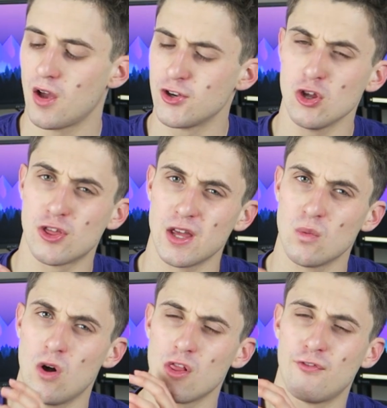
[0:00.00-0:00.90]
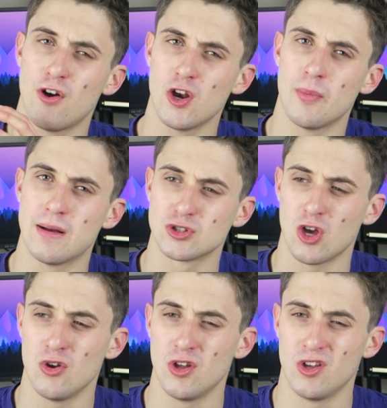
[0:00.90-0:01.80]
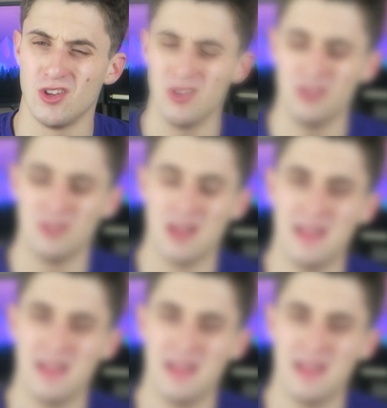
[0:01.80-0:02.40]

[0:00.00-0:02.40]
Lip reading: I do think while the Finalmouse owner, who